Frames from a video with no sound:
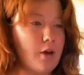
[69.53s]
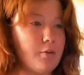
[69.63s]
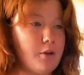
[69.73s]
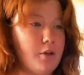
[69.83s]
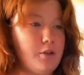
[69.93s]

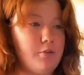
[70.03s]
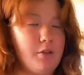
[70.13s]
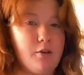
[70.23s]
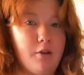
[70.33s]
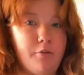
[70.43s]
we're going to do what's
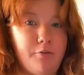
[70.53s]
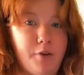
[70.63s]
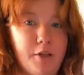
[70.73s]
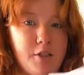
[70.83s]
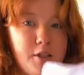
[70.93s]
called a
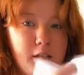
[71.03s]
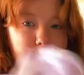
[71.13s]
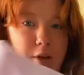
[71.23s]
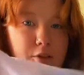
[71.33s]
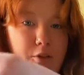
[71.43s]
French seam
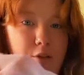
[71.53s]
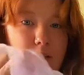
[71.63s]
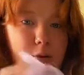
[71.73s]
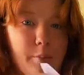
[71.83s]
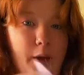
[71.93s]
by turning
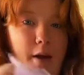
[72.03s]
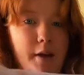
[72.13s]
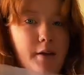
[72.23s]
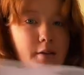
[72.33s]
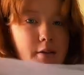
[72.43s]
our
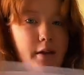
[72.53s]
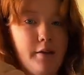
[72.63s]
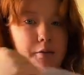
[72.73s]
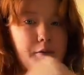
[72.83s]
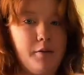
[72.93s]
bags
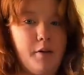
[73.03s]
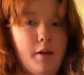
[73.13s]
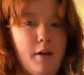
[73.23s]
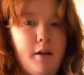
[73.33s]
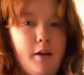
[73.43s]
out.
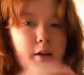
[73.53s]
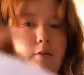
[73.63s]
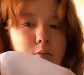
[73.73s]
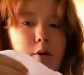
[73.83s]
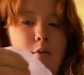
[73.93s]

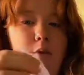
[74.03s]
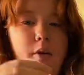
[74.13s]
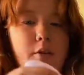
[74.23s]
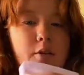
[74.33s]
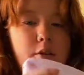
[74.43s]
And we're
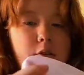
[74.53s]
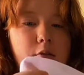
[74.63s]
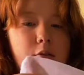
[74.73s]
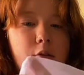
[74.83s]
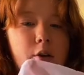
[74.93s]
going
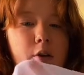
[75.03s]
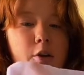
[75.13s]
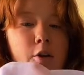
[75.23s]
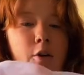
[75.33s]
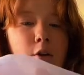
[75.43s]
to
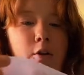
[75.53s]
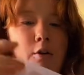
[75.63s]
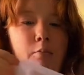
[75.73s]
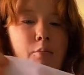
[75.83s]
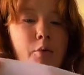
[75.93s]

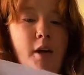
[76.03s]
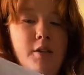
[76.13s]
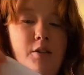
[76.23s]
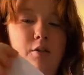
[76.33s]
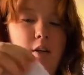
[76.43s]

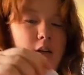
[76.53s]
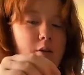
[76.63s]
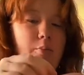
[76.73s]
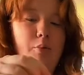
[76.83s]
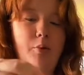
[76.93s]
press. You can either
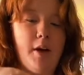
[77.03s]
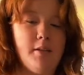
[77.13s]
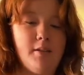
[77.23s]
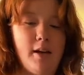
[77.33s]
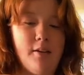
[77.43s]

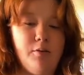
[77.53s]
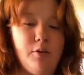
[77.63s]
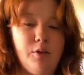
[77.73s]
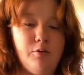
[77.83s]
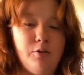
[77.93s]
press, I don't
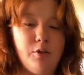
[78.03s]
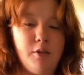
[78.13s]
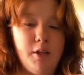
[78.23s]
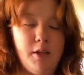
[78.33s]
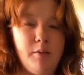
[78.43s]

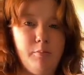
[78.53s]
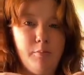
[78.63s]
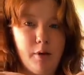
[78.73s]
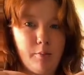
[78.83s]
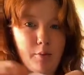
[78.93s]
usually,
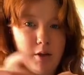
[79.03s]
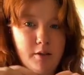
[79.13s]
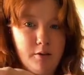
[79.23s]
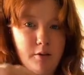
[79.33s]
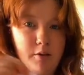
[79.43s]
but press
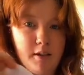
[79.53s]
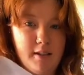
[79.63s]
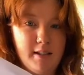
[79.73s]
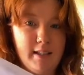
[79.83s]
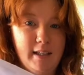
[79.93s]
along this
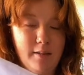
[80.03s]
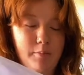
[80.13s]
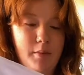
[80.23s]
seam.